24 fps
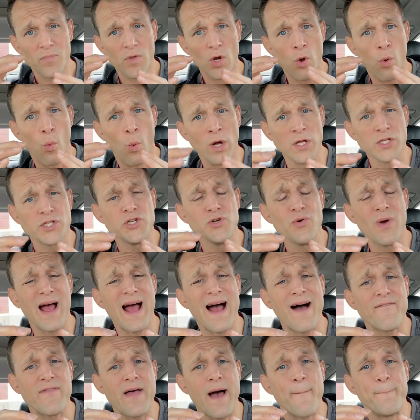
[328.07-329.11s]
Once you
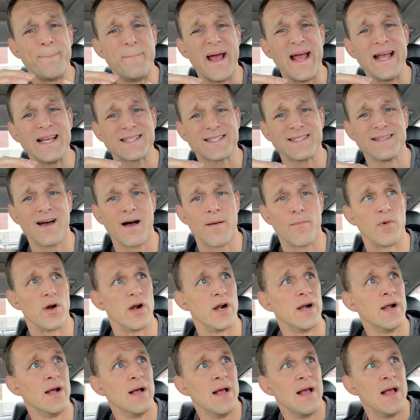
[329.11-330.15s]
have that base
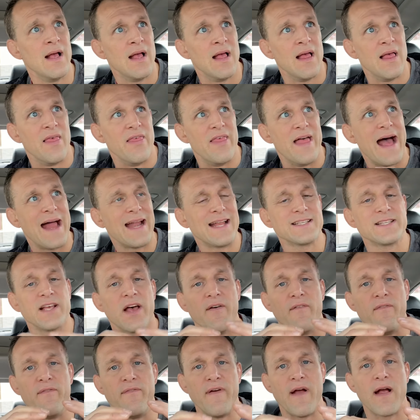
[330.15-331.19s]
number, that is a
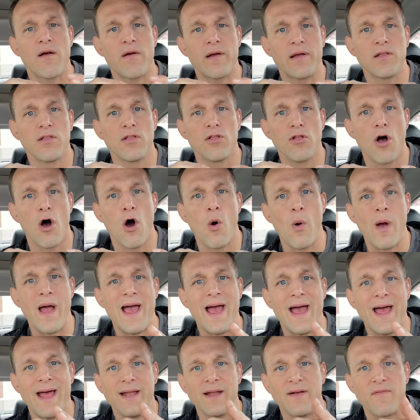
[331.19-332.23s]
very low
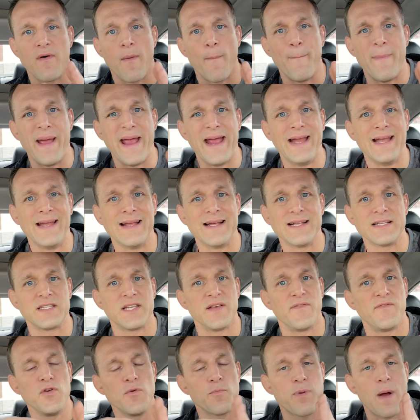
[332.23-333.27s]
end of a maintenance.
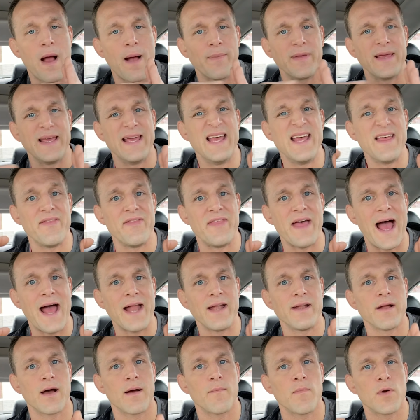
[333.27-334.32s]
If you probably hit that
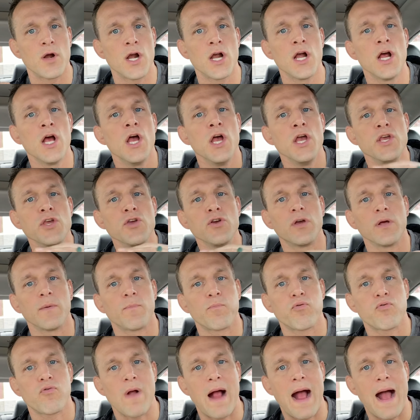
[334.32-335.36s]
number, you could
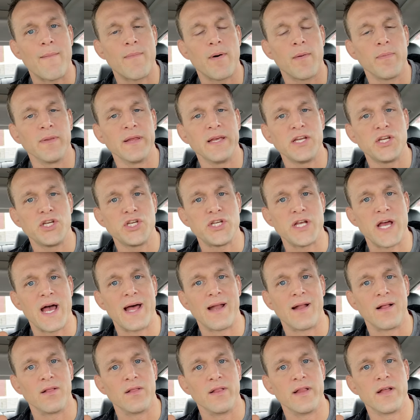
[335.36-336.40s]
probably shed
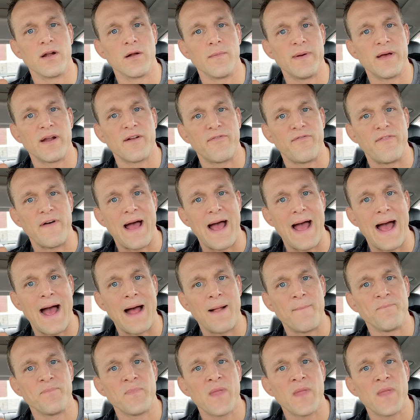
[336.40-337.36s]
a little bit of fat